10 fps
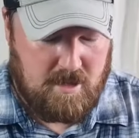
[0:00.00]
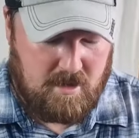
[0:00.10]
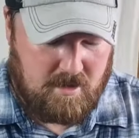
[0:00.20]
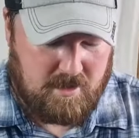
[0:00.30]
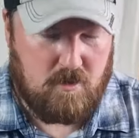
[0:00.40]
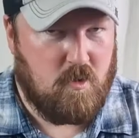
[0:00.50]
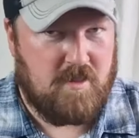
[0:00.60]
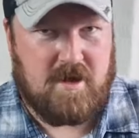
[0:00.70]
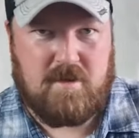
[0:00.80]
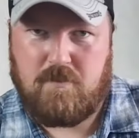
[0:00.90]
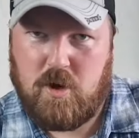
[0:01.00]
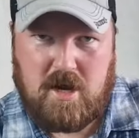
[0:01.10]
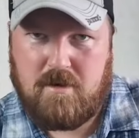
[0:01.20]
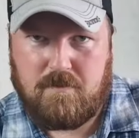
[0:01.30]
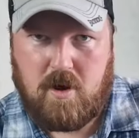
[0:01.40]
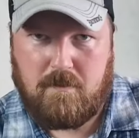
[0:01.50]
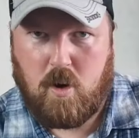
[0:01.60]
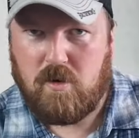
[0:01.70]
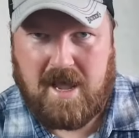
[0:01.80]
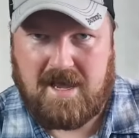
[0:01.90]
I don't know why they didn't put in a
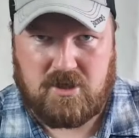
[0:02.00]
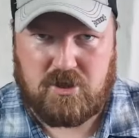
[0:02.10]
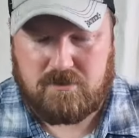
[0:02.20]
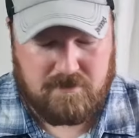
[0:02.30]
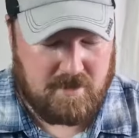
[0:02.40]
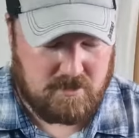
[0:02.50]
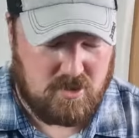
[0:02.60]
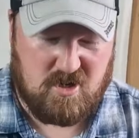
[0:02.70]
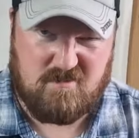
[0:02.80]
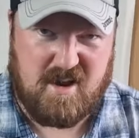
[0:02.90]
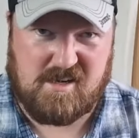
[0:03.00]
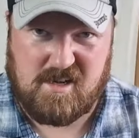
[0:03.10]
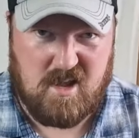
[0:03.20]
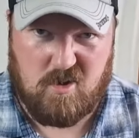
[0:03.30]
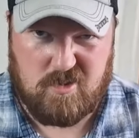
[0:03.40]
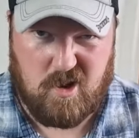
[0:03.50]
bolt catch so you could manually hold it